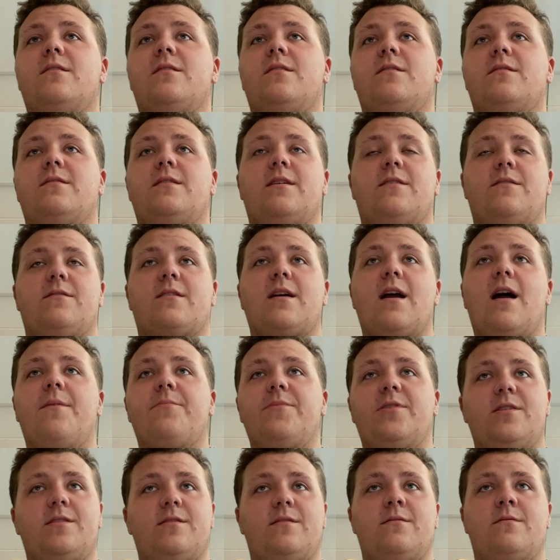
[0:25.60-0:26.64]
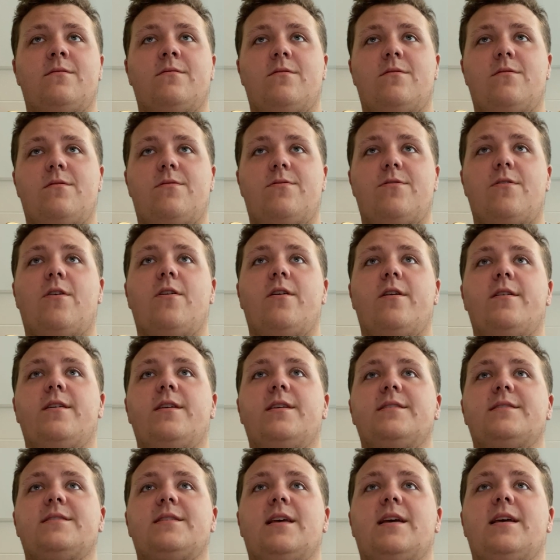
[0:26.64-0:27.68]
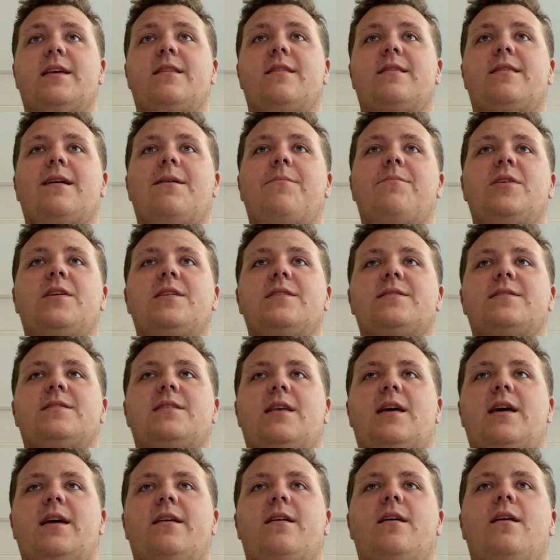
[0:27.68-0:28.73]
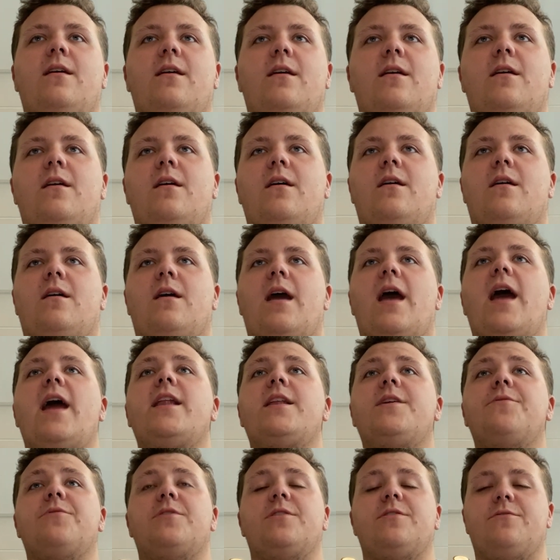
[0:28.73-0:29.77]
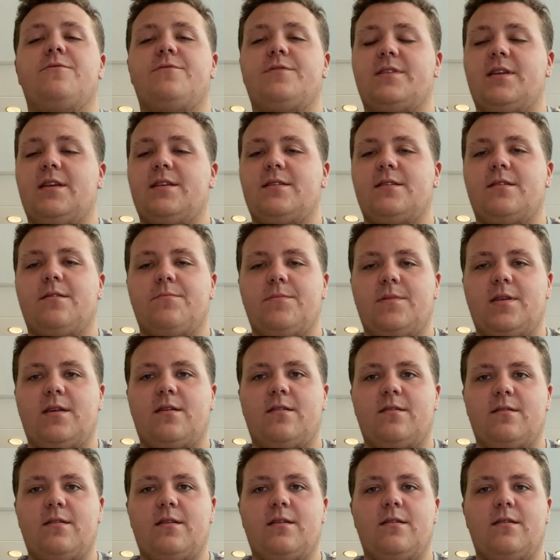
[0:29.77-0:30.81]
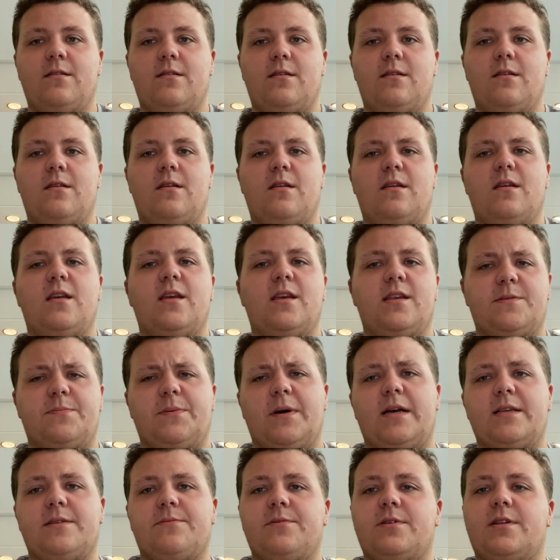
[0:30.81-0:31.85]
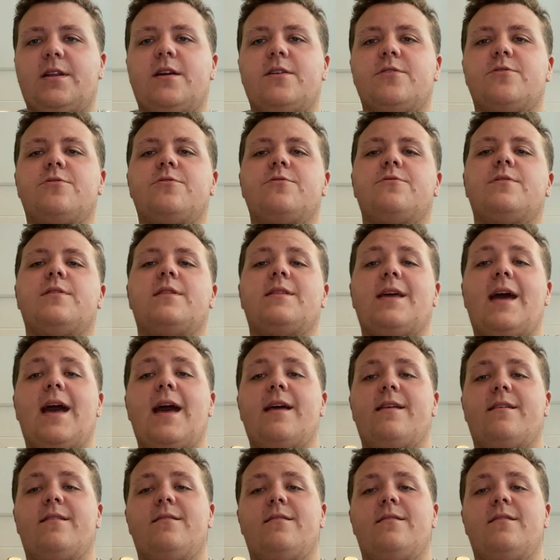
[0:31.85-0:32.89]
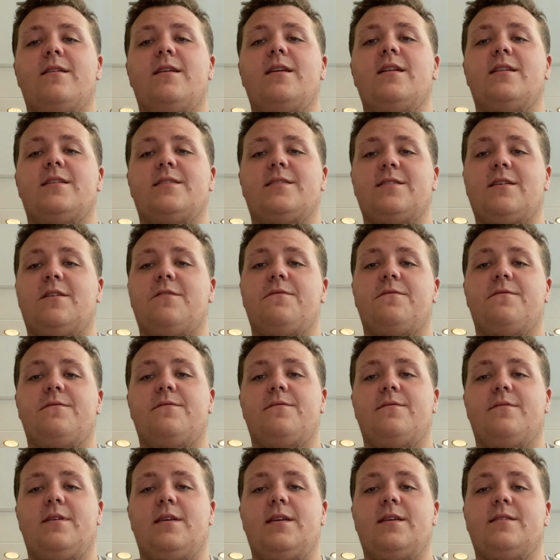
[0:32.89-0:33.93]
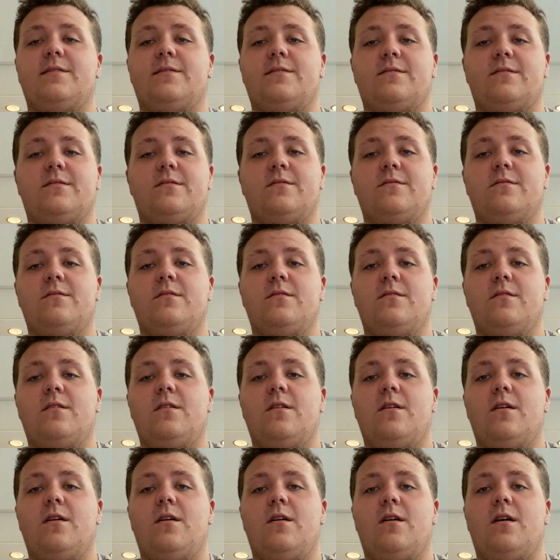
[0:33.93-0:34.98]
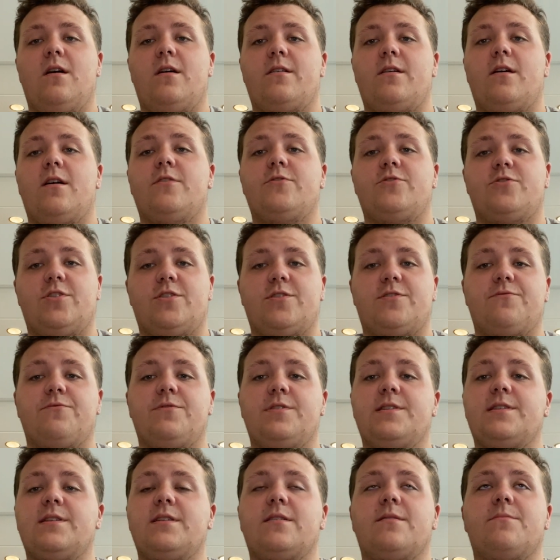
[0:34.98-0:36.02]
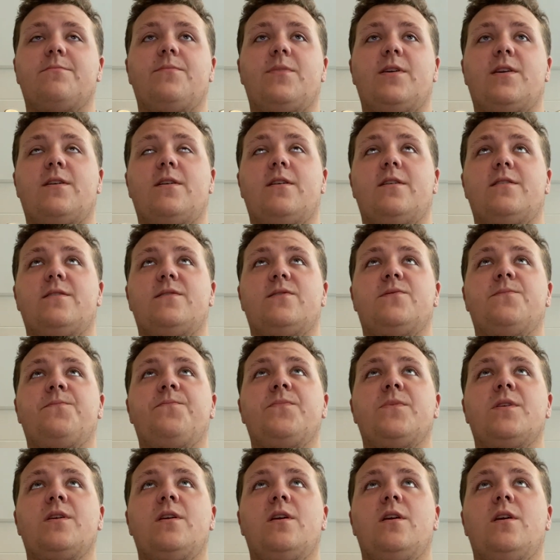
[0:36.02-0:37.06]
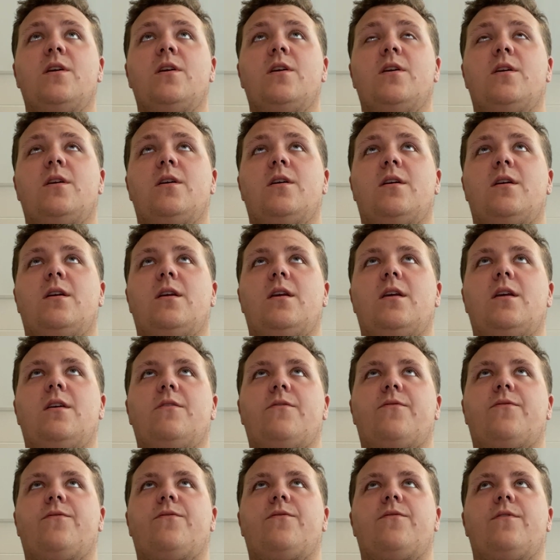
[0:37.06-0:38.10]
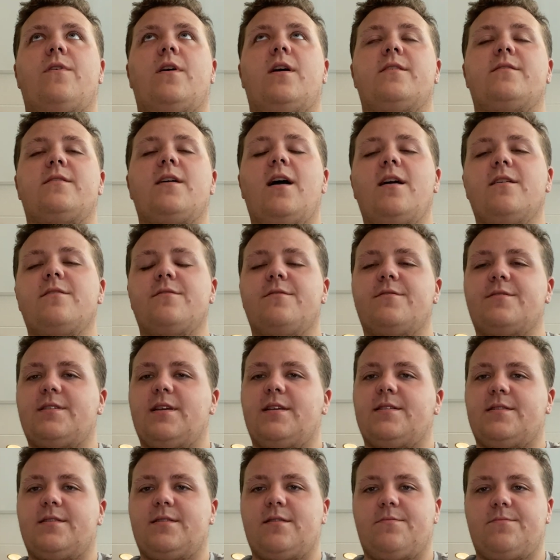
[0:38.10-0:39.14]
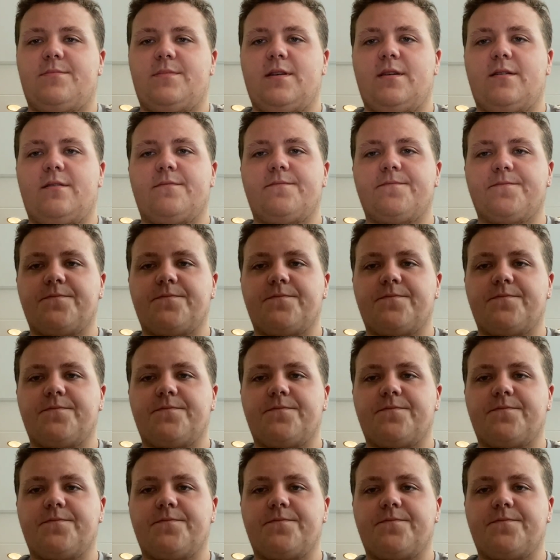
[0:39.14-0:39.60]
now the common thought is that that means that anyone who says something is possibly not true, and that in itself is an unjust reasoning, because if a doctor says something,